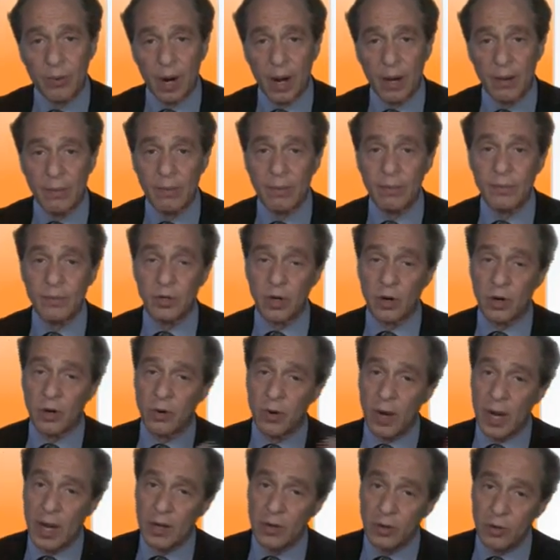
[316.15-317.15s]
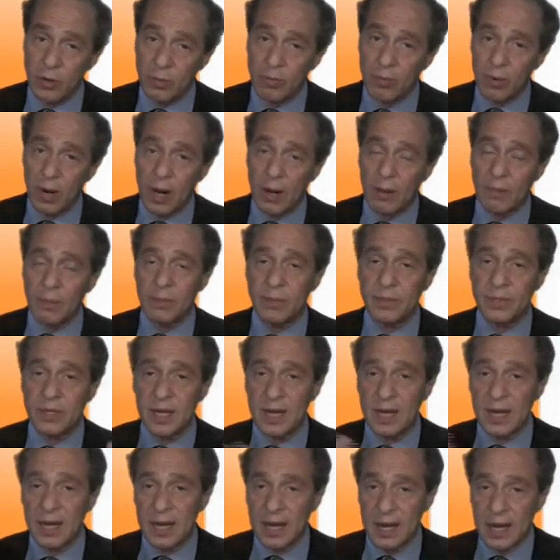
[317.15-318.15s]
problems or create new
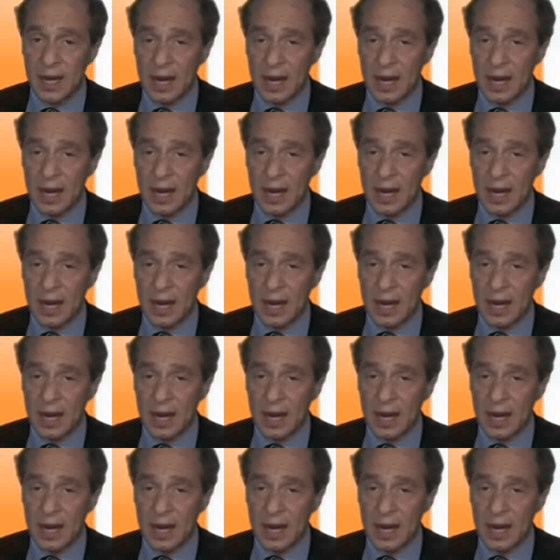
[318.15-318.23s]
problems,